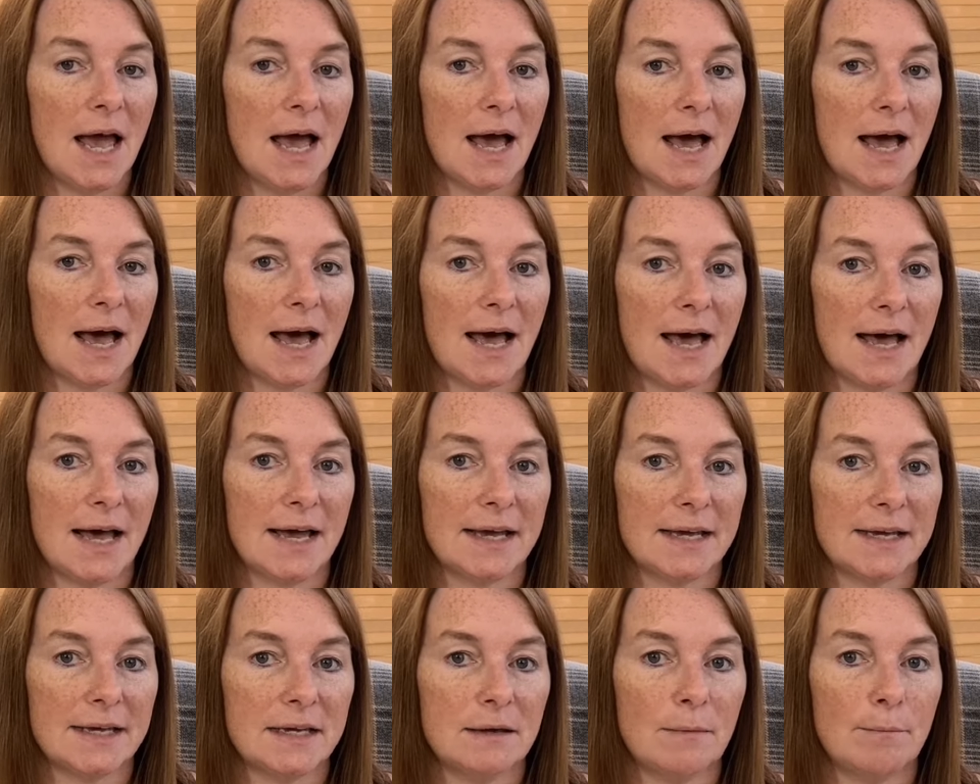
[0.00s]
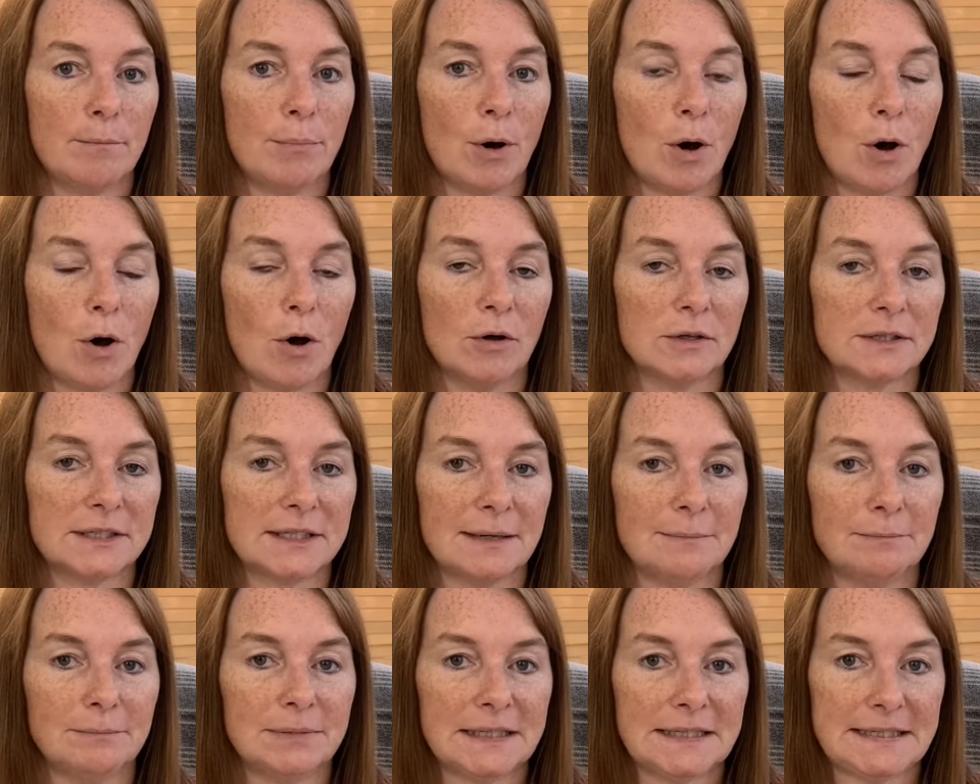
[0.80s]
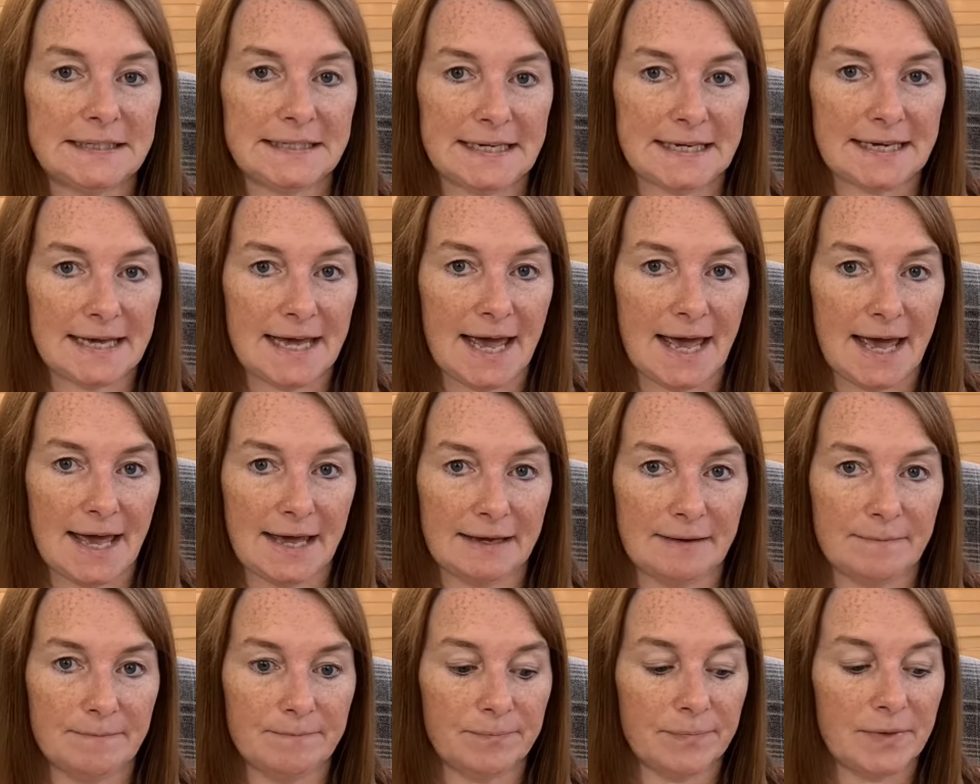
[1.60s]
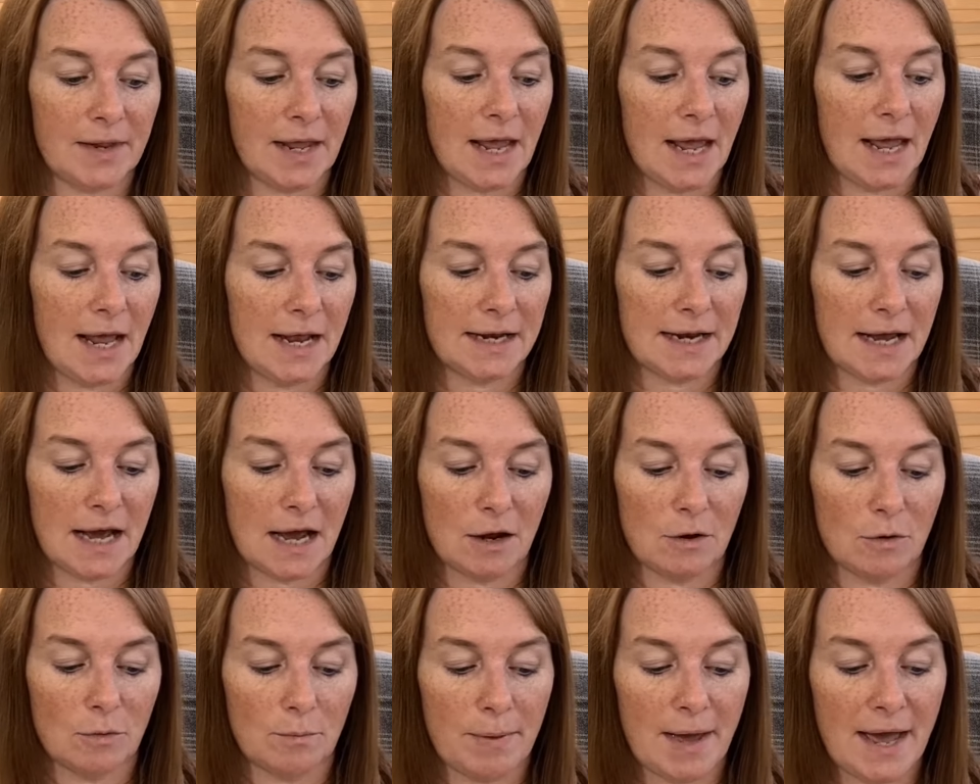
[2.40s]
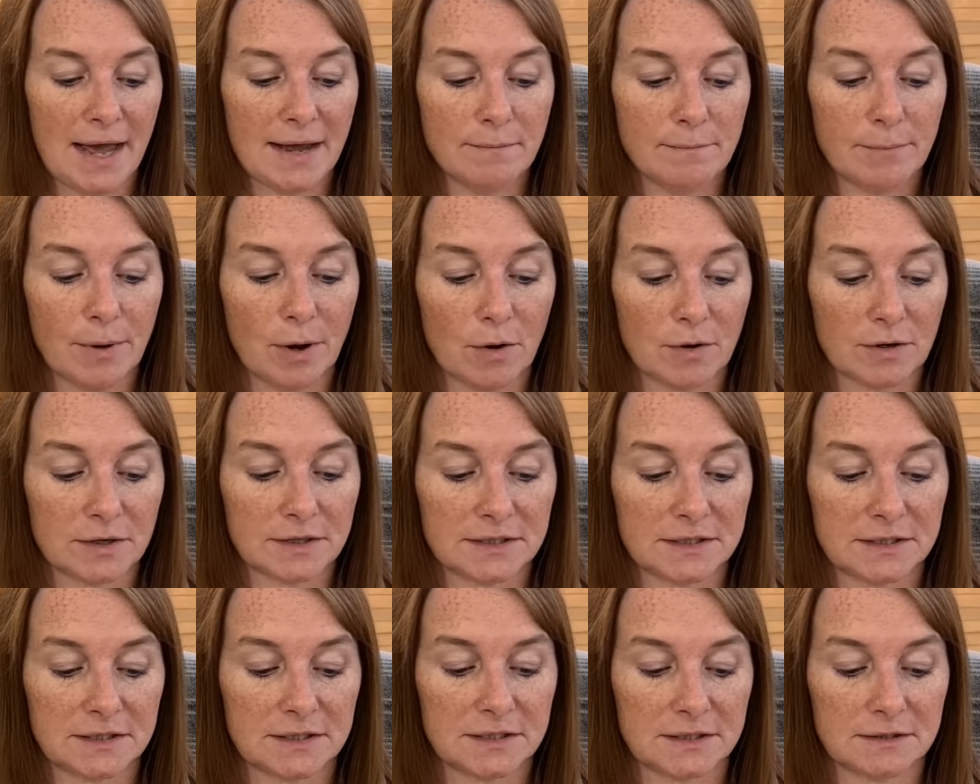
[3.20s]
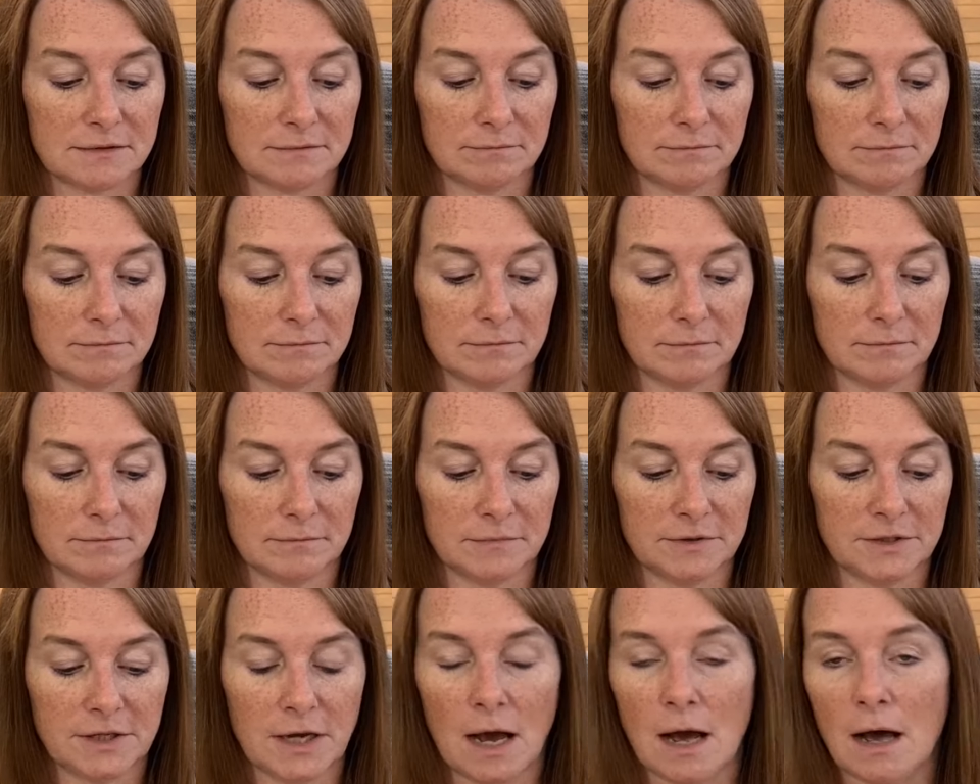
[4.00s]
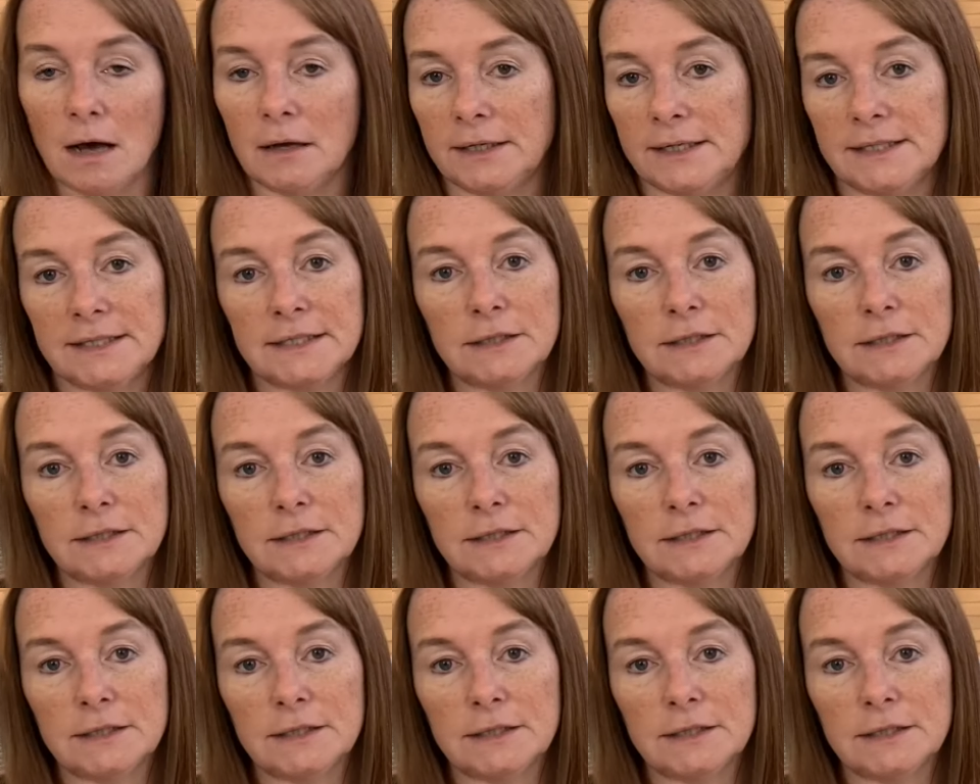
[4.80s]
I bought Simply DK. Now, Paintbox yarn is